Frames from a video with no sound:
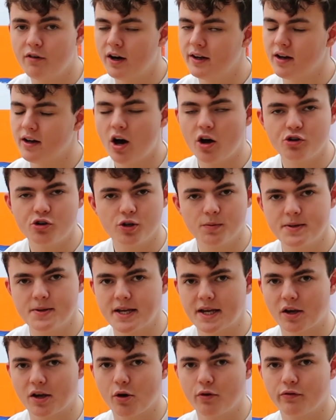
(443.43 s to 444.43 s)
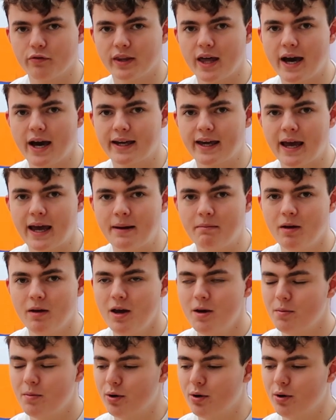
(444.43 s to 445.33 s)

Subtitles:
I'd 100% go for that game.